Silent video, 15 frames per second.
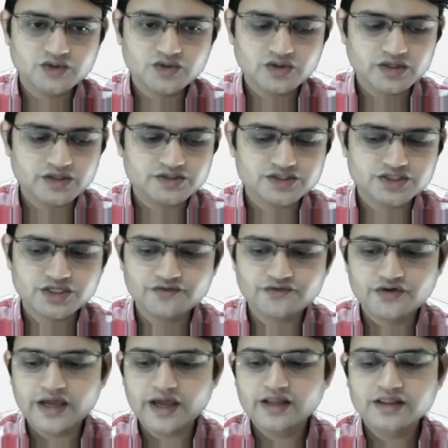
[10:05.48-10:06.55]
Okay,
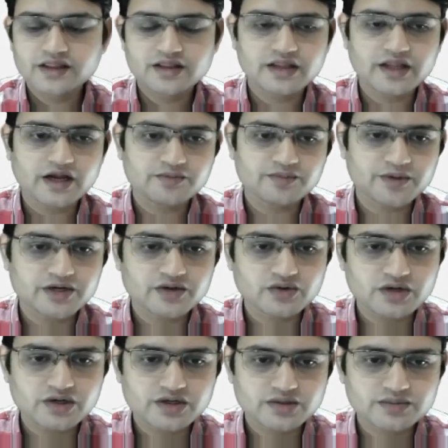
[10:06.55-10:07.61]
shift and that
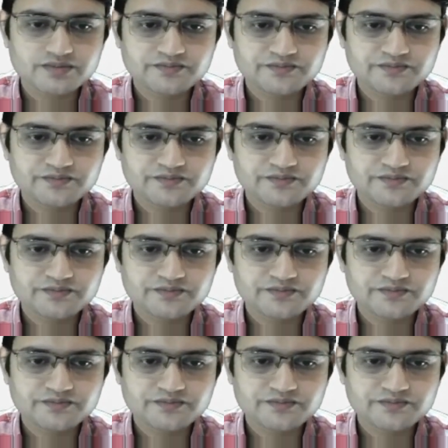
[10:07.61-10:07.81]
particular term.